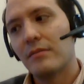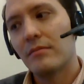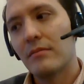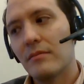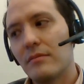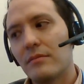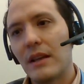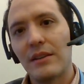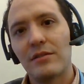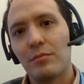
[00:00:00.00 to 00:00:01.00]
Um,
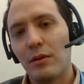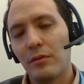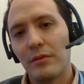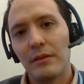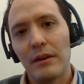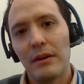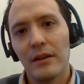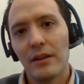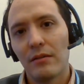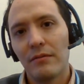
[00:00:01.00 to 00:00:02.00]
it,
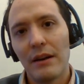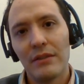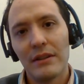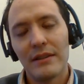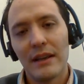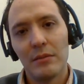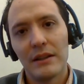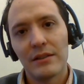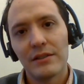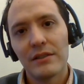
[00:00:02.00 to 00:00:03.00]
you know, five to 10
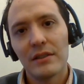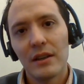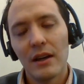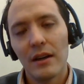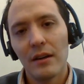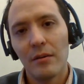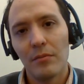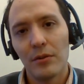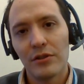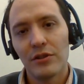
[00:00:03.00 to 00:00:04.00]
minutes
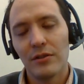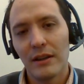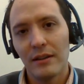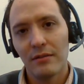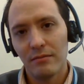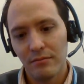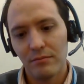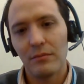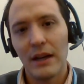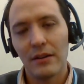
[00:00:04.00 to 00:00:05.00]
once um, you get it
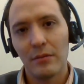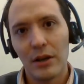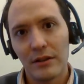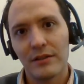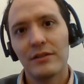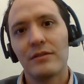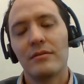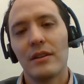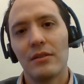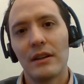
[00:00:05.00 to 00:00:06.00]
out of the box,
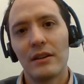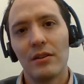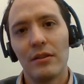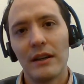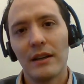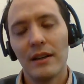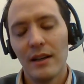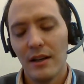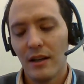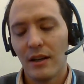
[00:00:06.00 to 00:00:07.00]
you know, get it going.
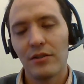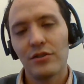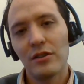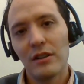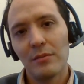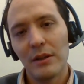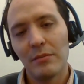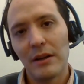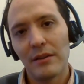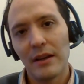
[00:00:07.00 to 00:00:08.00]
And I'll show you a little bit
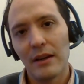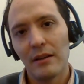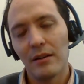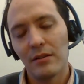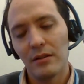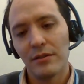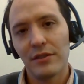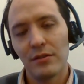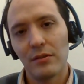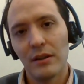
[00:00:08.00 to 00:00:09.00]
about that. And I'll
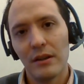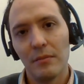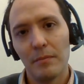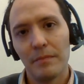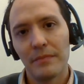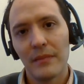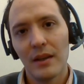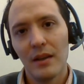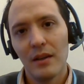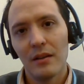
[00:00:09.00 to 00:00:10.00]
also um,
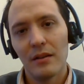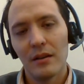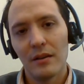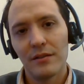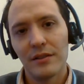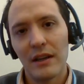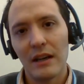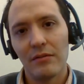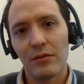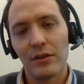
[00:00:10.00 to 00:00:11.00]
uh,
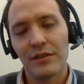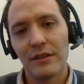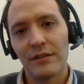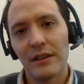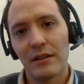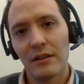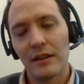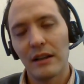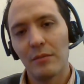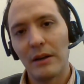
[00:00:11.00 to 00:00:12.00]
have Roxanne send out a
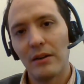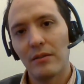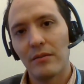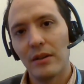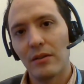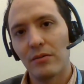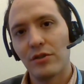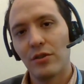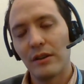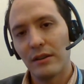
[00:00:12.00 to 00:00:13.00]
link about you know
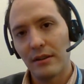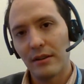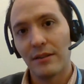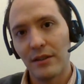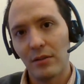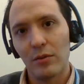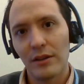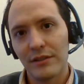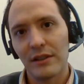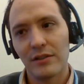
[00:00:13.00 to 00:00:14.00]
showing that setup
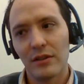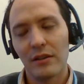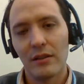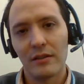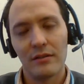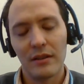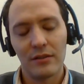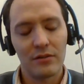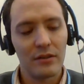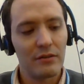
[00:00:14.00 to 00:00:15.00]
process, right? It,
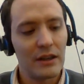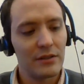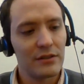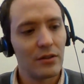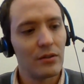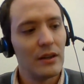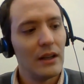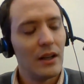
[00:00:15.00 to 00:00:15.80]
that's really fast. So